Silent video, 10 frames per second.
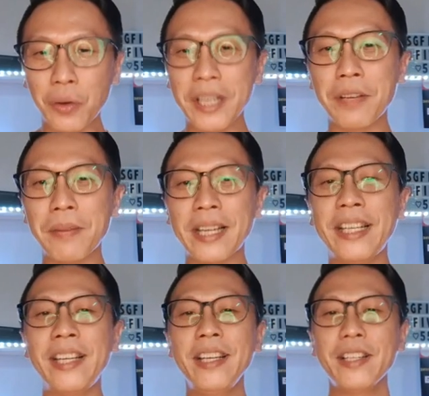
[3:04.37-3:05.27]
don't want your
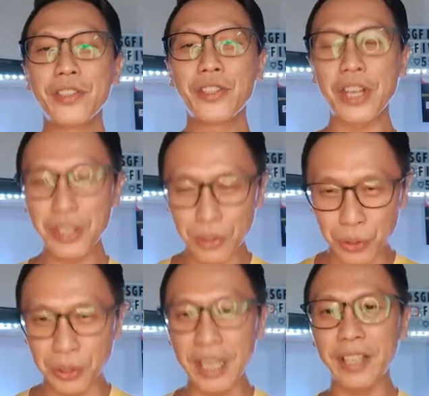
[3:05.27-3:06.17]
money, just
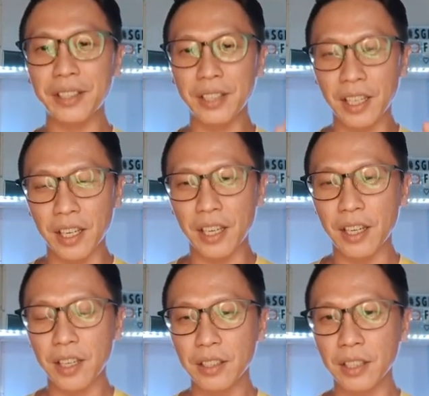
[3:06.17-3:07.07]
donate
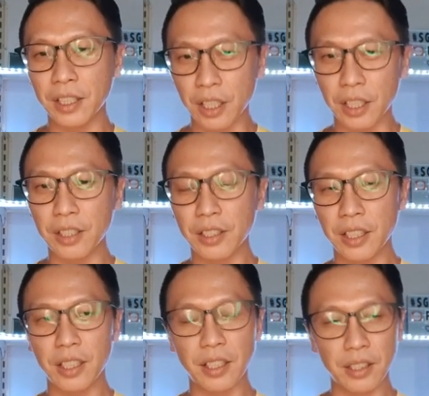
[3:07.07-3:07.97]
the
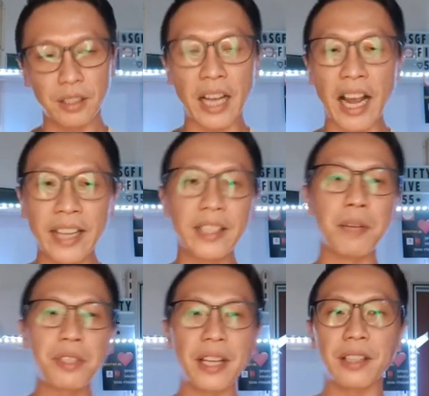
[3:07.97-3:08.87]

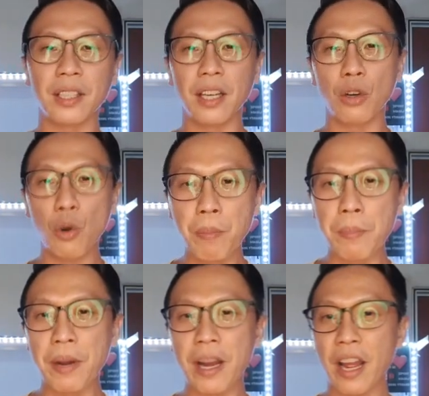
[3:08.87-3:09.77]
items that the old
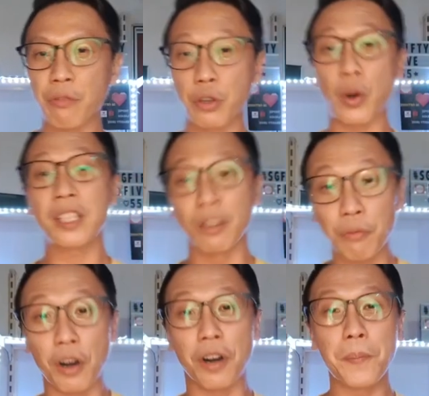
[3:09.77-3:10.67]
people have
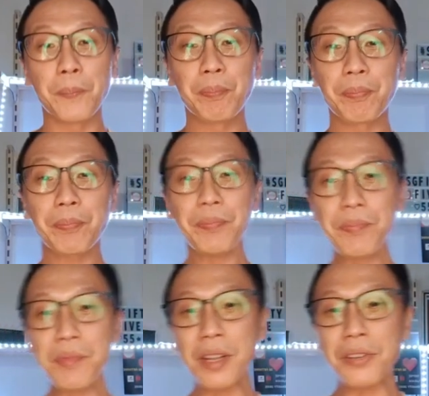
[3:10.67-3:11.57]
requested for.
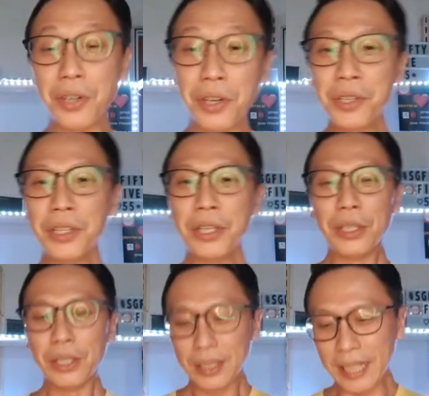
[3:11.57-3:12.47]
So
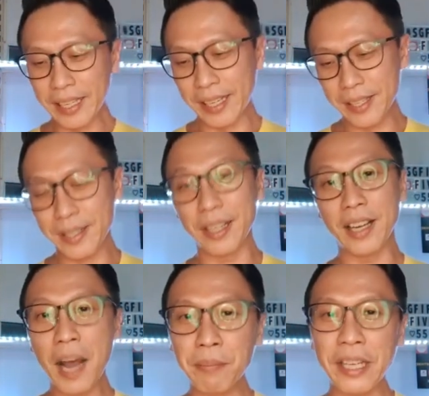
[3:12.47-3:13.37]
that is
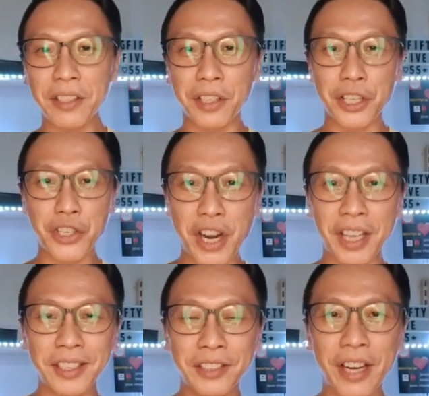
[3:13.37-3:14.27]
the update on the
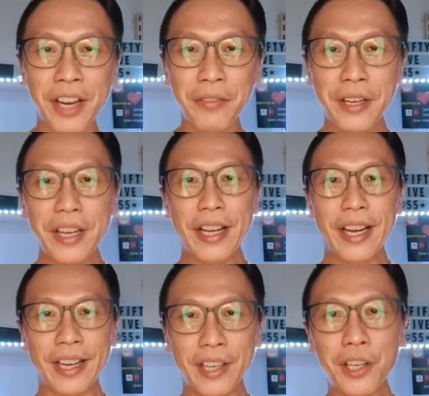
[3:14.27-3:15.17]
charity drive,
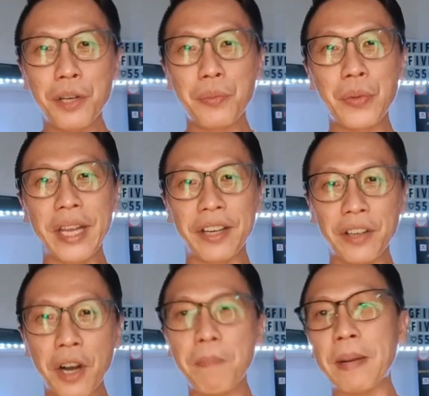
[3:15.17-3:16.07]
and I hope we
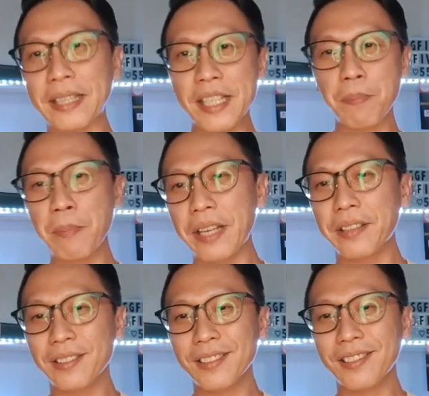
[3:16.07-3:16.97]
can all
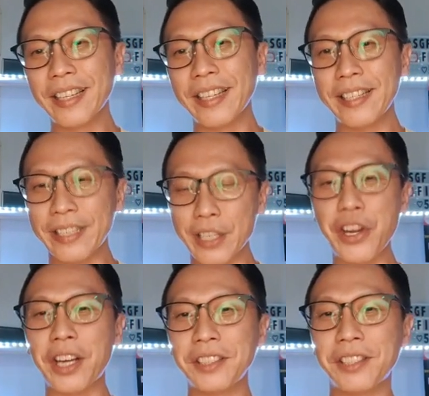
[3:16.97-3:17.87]
participate, okay, in the
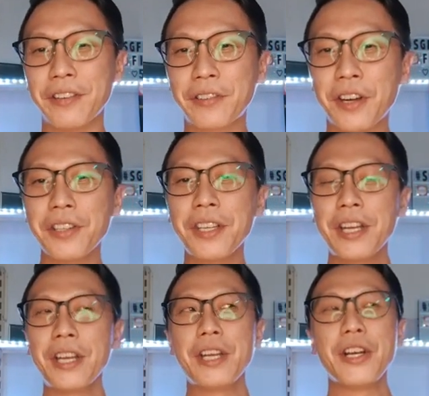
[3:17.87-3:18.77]
charity drive, because
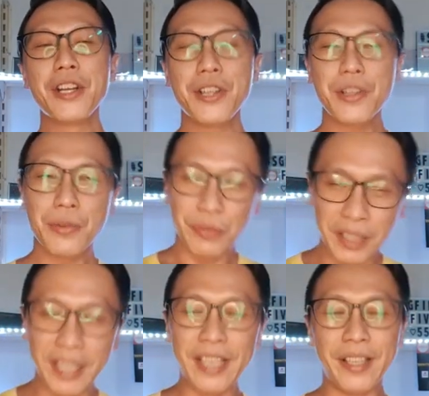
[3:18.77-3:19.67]

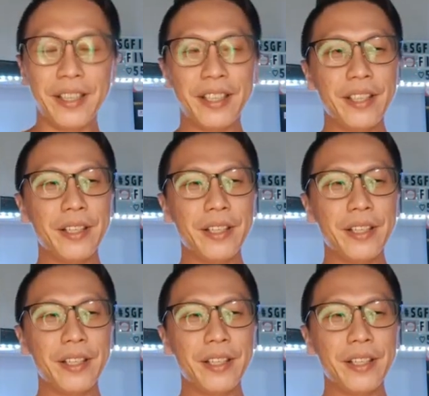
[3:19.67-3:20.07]
really,